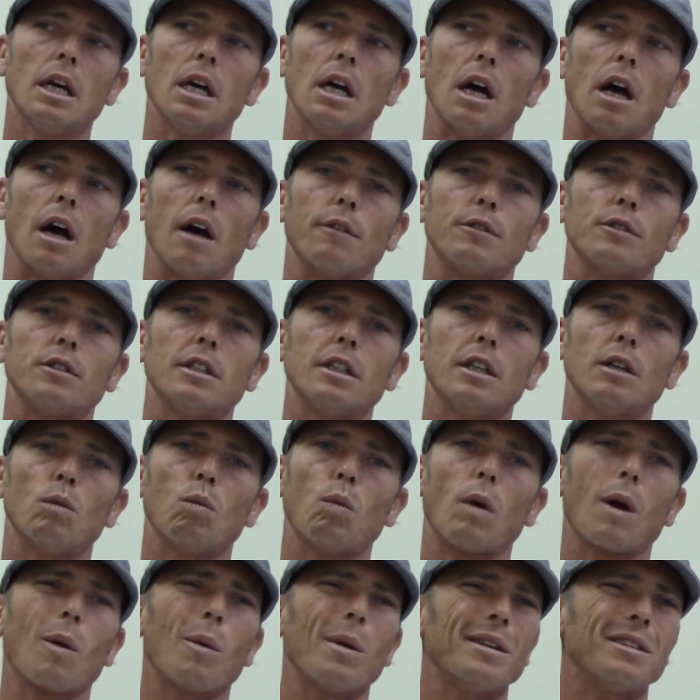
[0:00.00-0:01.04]
of seeing
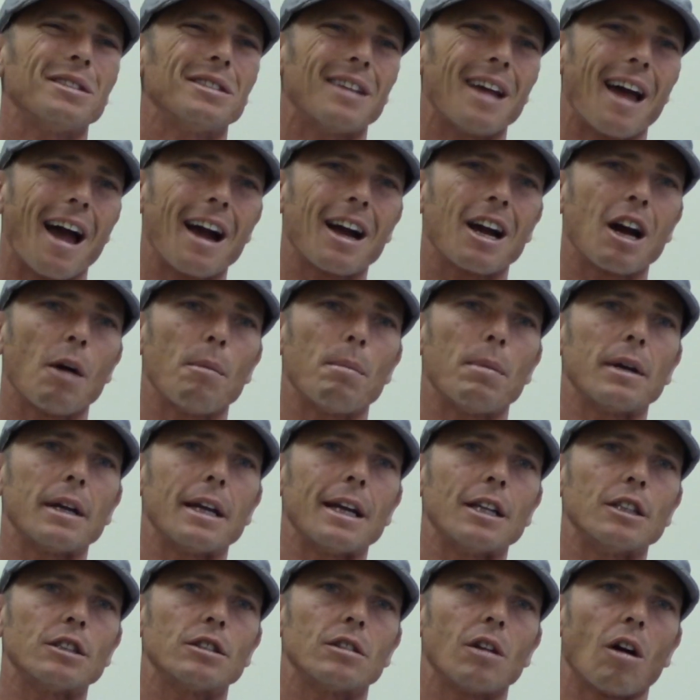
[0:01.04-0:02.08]
where we stack up
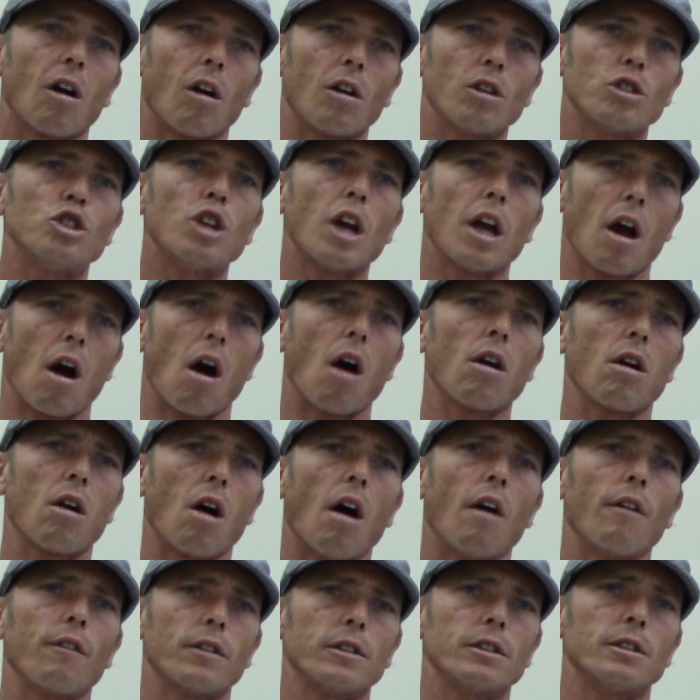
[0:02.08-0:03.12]
against our Jayhawk
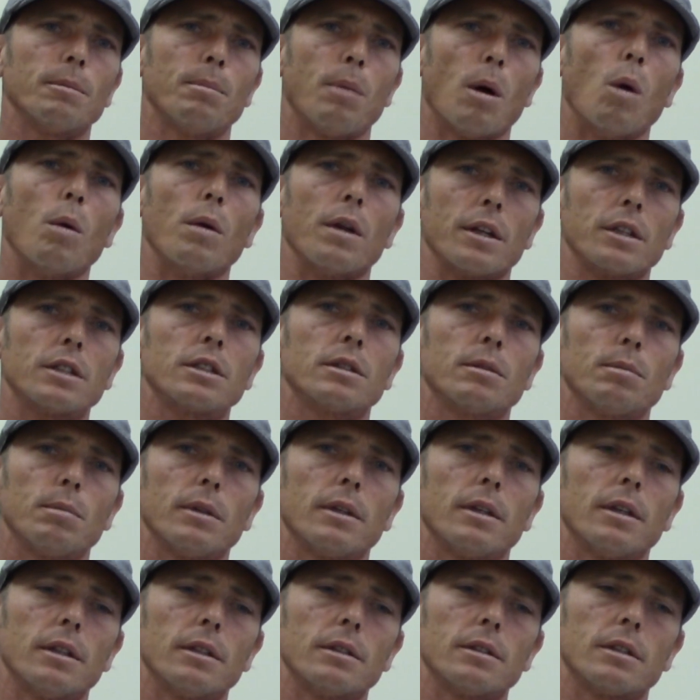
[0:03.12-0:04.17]
Conference opponents
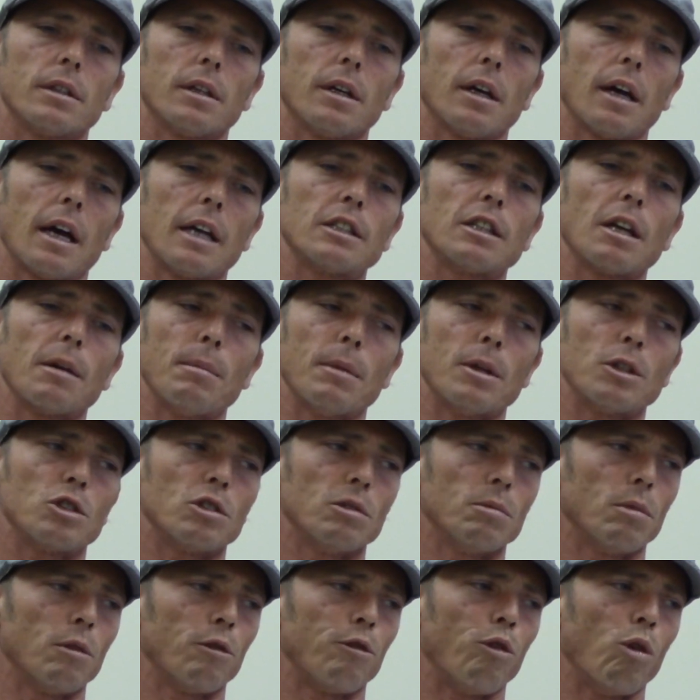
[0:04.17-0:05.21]
because, as I
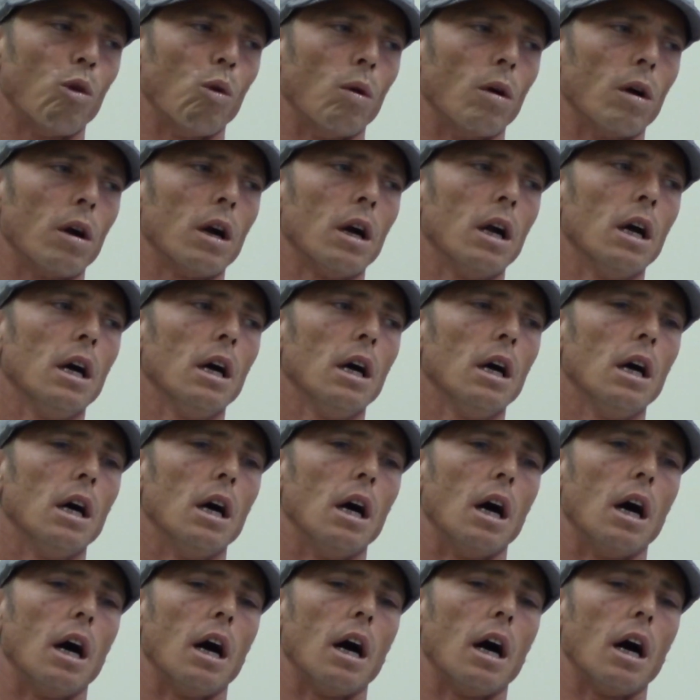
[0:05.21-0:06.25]
mentioned before,
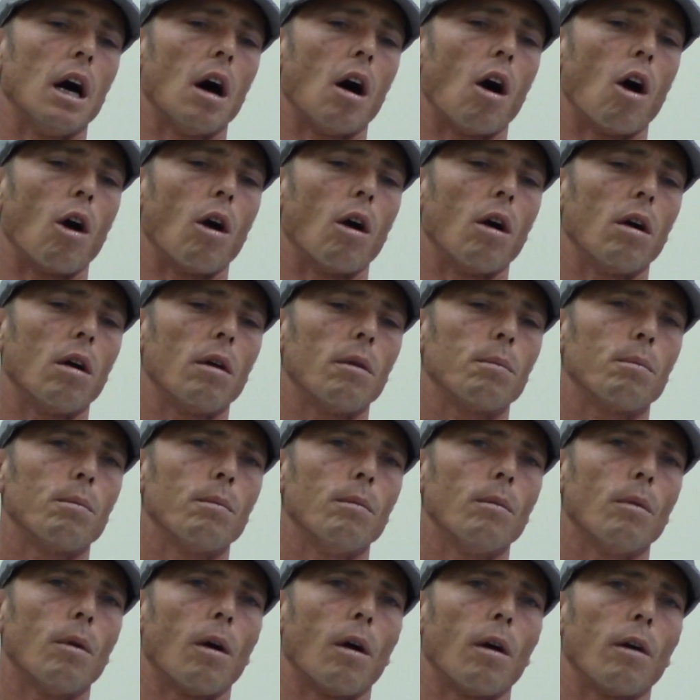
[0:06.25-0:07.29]
our
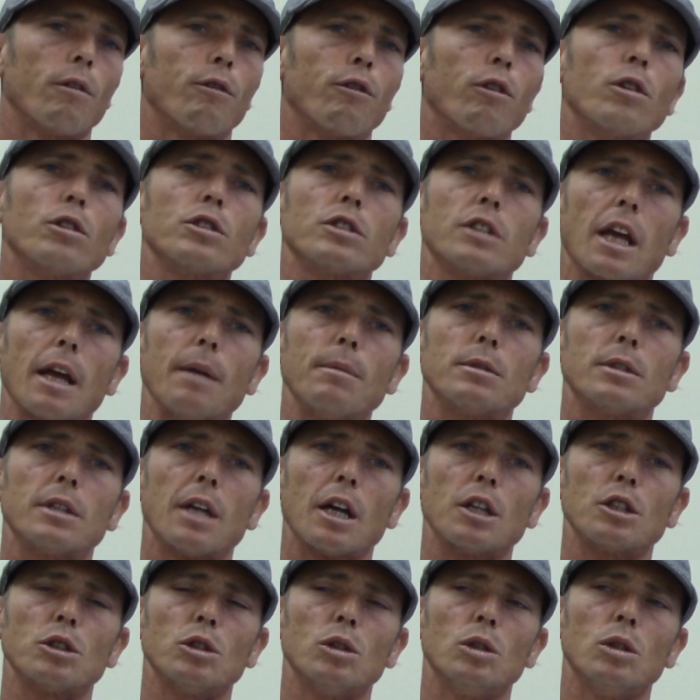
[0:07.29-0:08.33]
first game
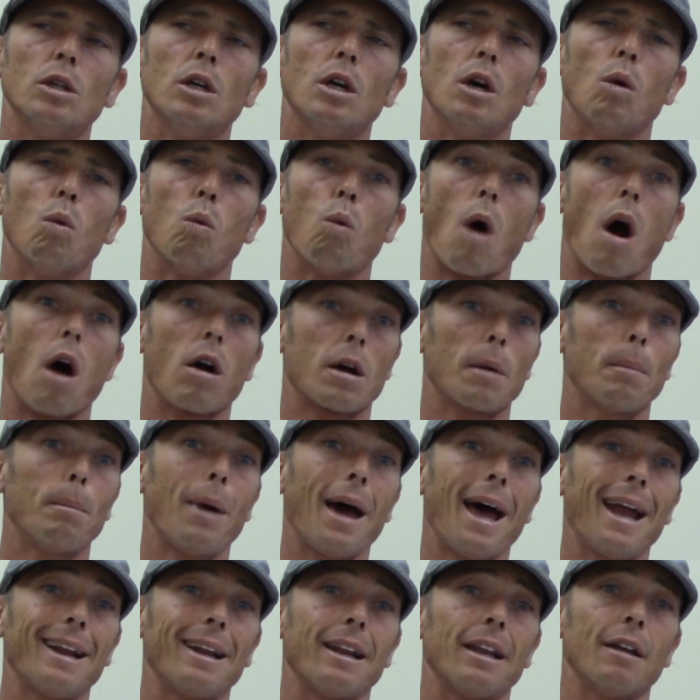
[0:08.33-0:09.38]
schedule, while
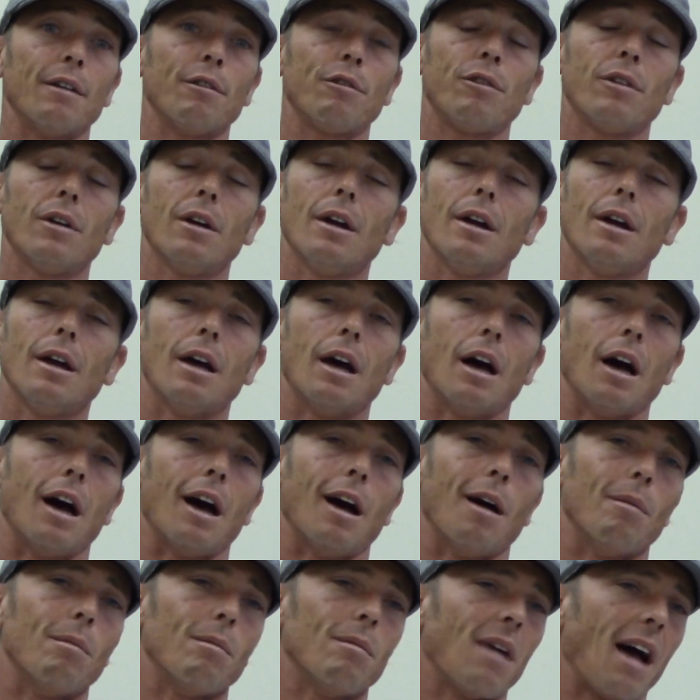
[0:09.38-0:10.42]
competitive,
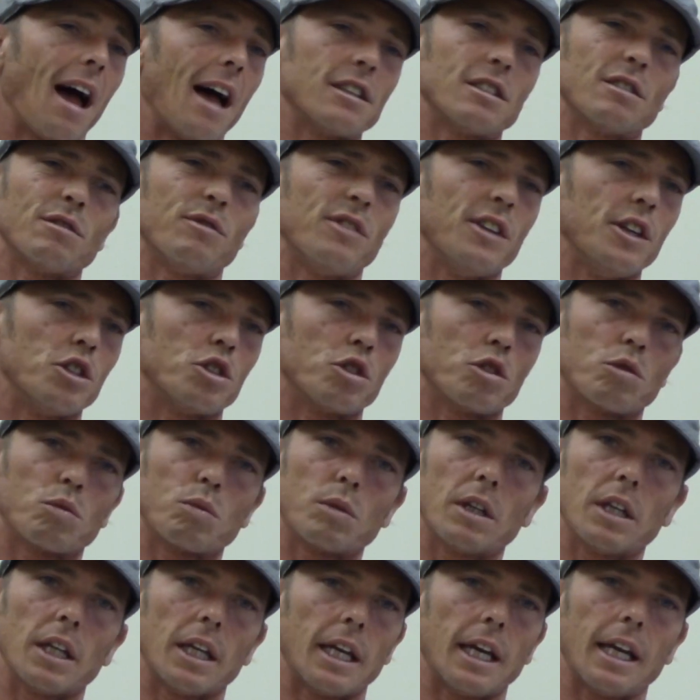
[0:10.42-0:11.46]
hasn't featured
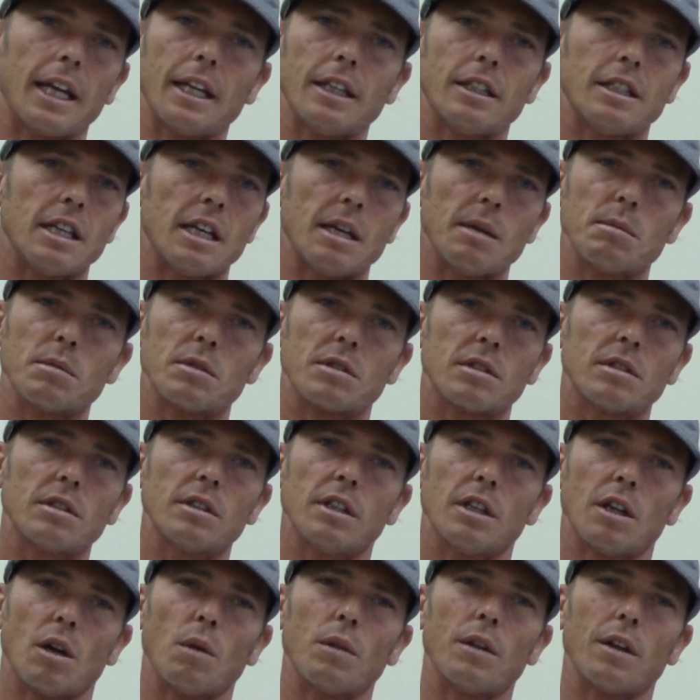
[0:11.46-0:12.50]
really any teams
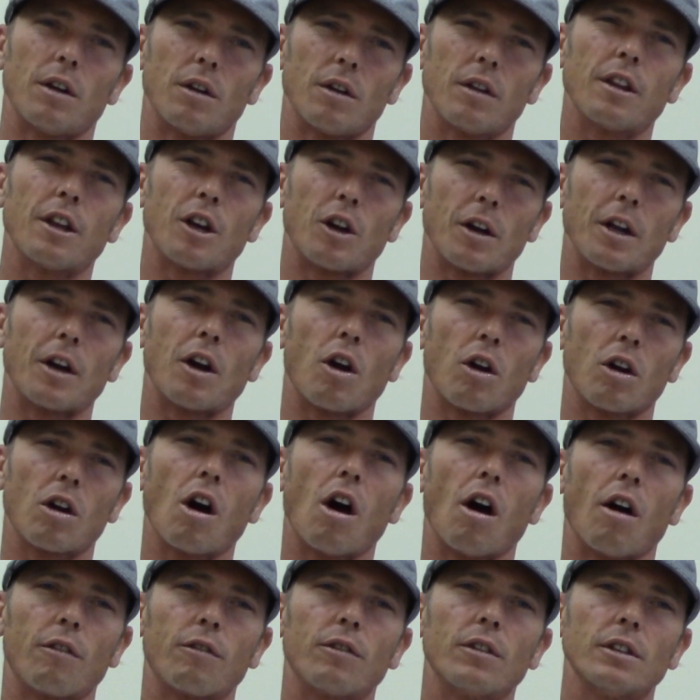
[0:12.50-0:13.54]
that are in our
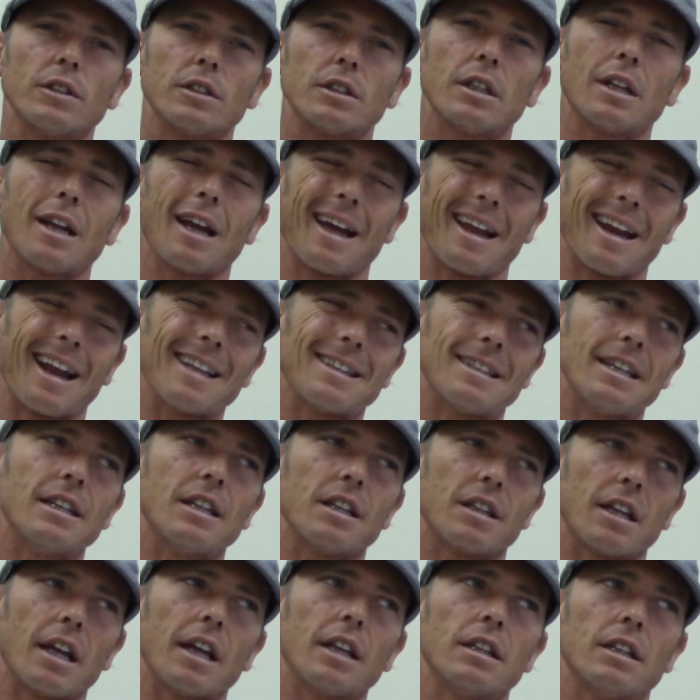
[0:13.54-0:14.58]
conference, and I tend
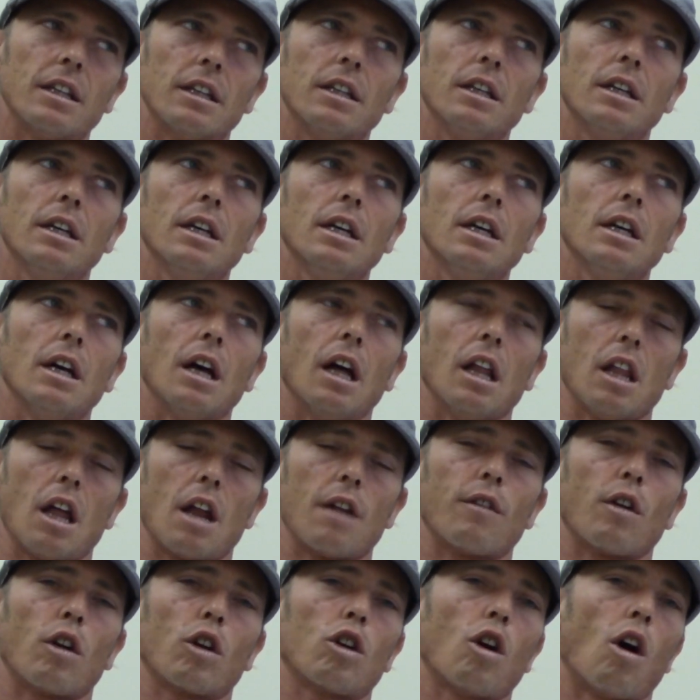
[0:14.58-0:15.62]
to think that a lot
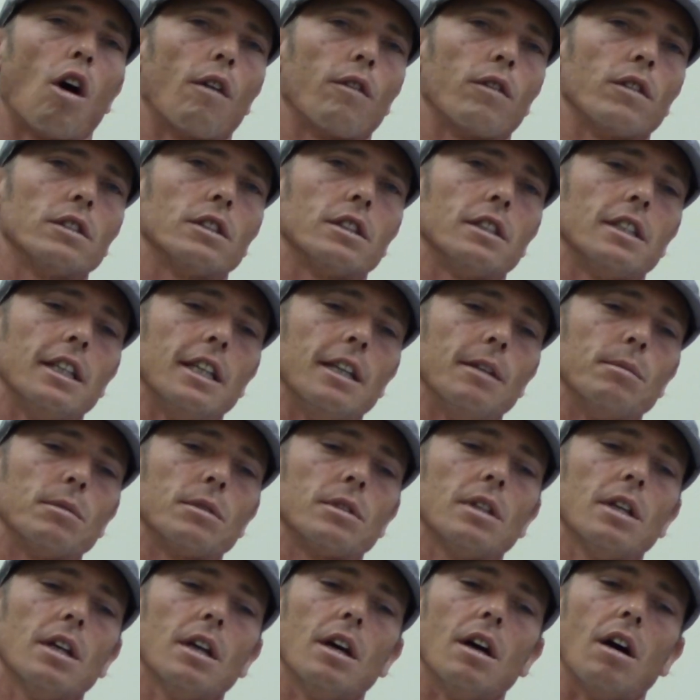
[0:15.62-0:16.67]
of our conference
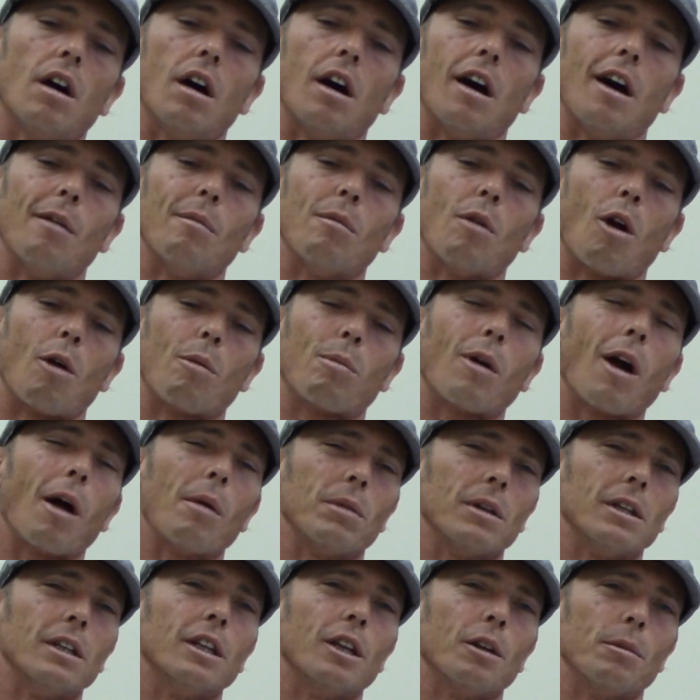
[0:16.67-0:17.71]
teams are
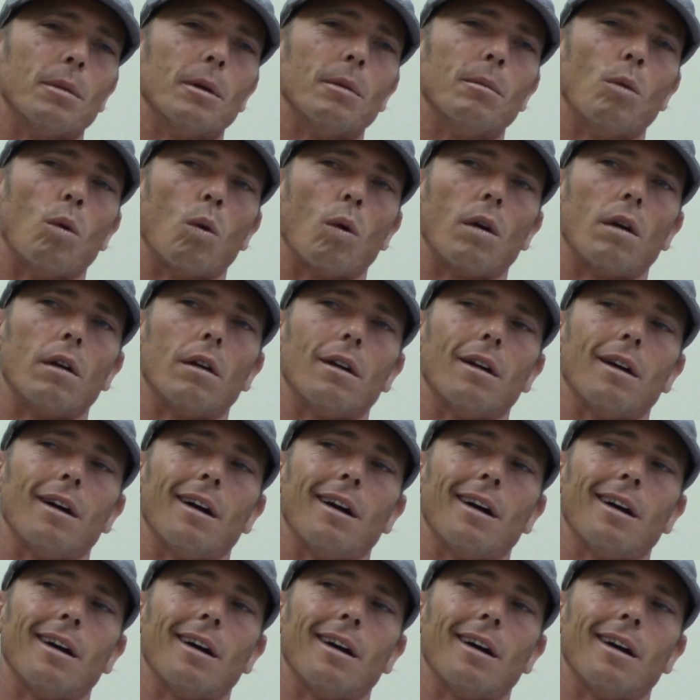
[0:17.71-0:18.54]
probably a little bit more